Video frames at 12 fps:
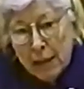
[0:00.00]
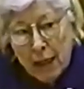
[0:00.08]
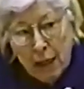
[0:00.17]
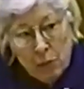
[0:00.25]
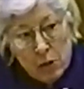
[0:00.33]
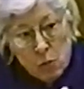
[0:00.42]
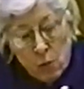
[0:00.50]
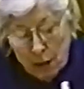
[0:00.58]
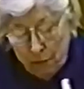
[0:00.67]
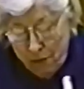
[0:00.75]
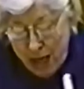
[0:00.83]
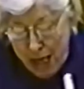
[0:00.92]
and I was
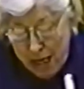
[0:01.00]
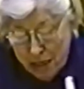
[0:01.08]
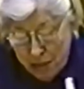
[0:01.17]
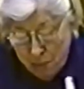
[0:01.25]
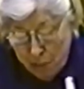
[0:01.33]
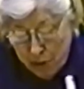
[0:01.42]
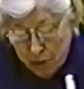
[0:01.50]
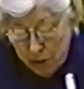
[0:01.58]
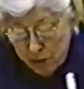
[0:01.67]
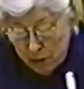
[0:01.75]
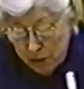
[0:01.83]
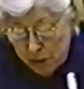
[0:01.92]
one of eight
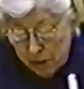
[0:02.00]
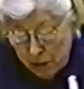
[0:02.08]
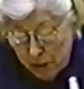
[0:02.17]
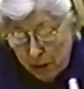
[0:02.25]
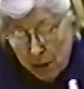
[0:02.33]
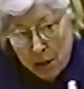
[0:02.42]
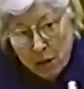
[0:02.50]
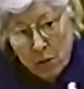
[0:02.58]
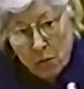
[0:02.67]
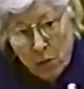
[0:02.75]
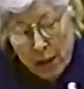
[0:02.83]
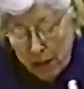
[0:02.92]
persons who